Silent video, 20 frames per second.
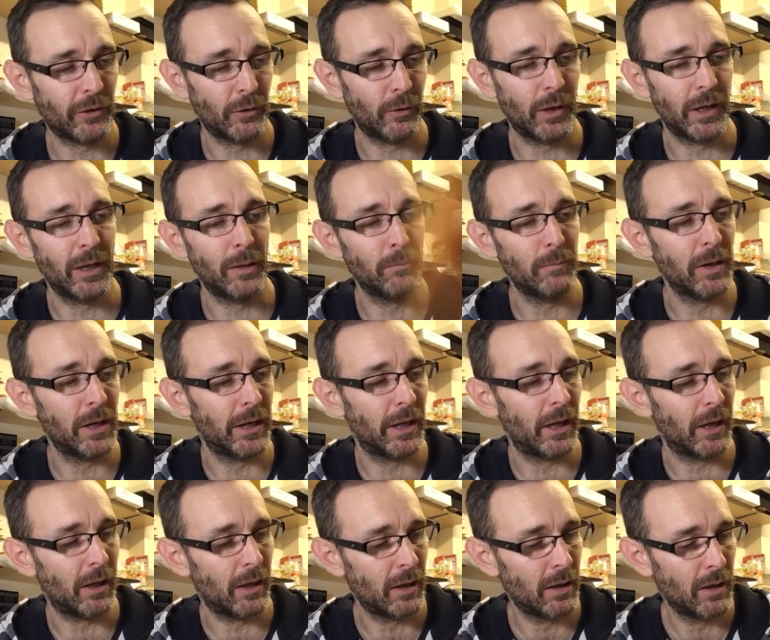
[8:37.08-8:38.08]
to in a
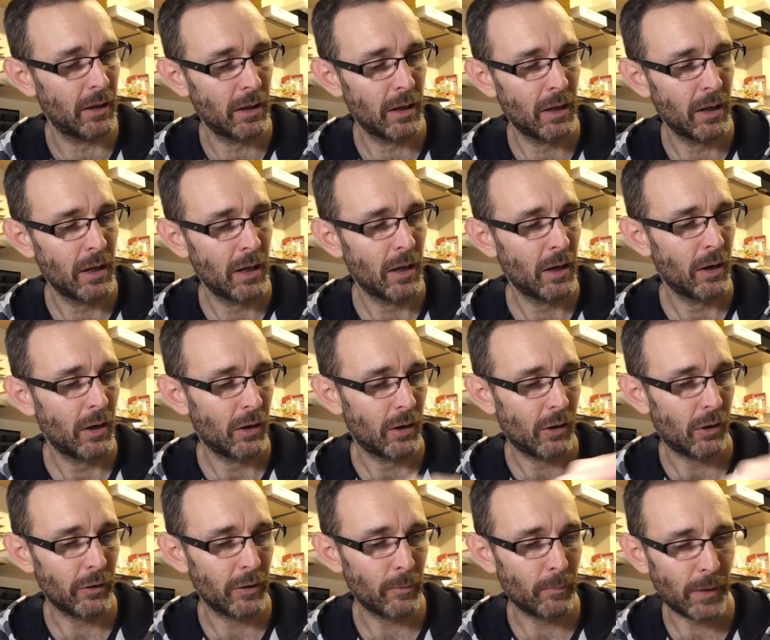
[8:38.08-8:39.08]
minute,
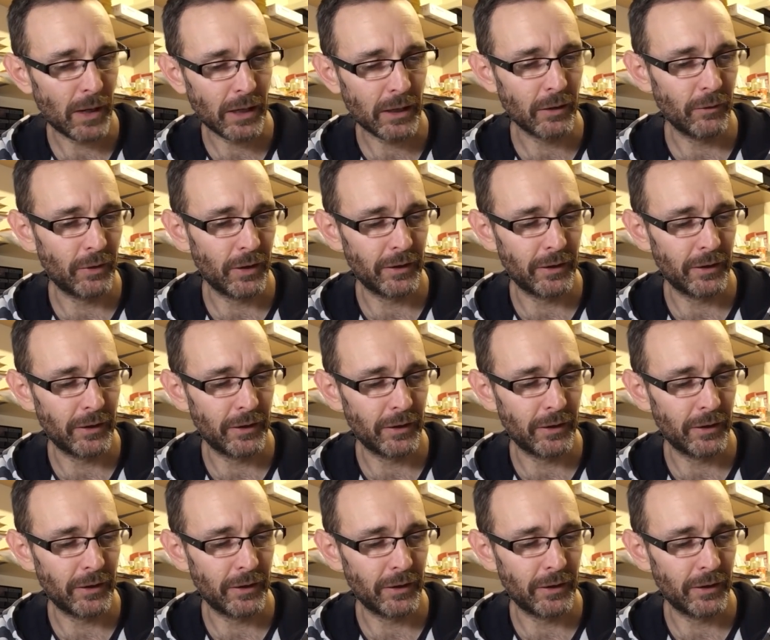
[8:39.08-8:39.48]
on the back of